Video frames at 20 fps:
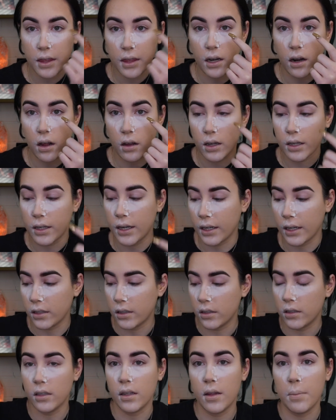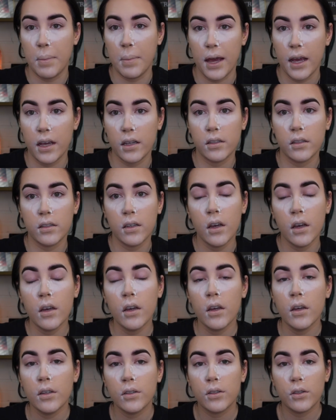and then I'll connect it to the base.
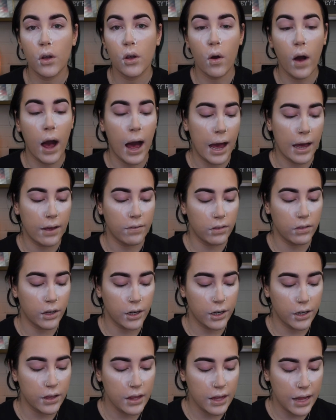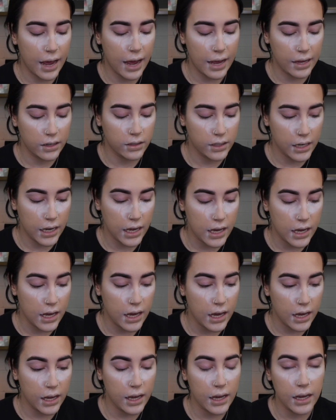So I've learned that
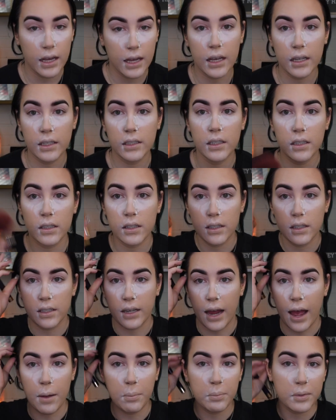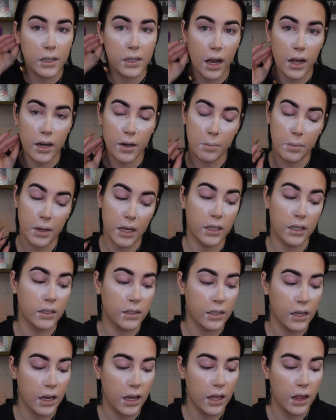taking it into steps kind of
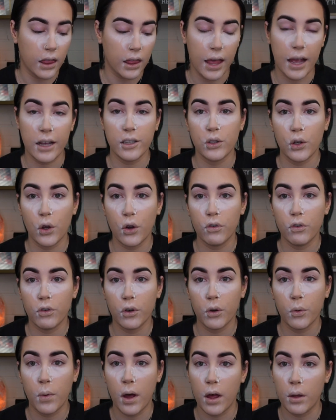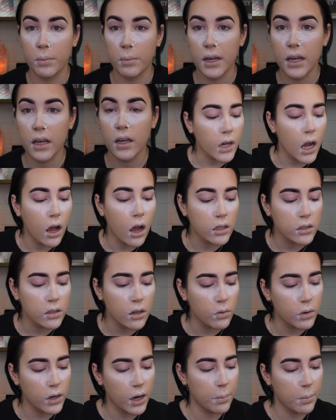makes it less overwhelming.
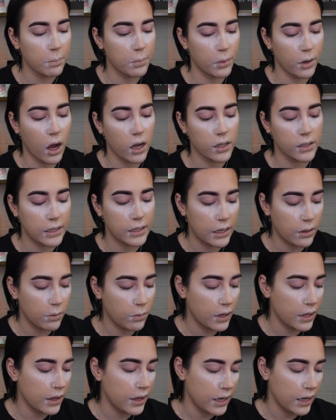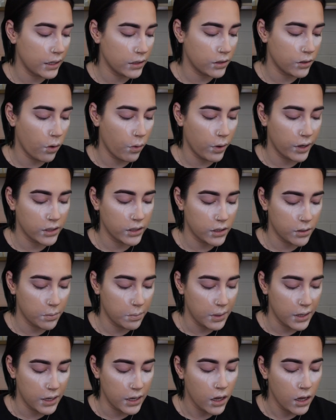Also, what I'm bronzing with is going to
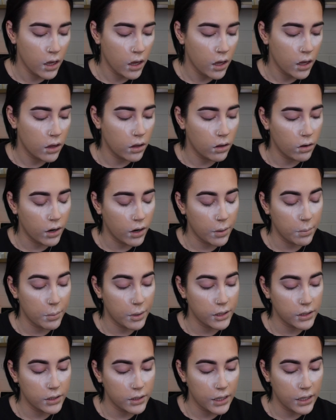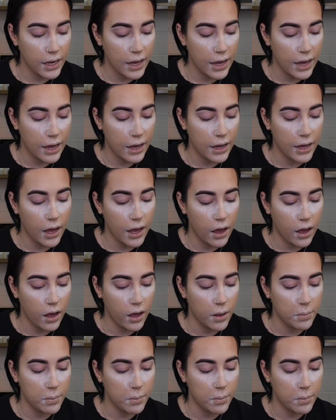be Laura Mercier,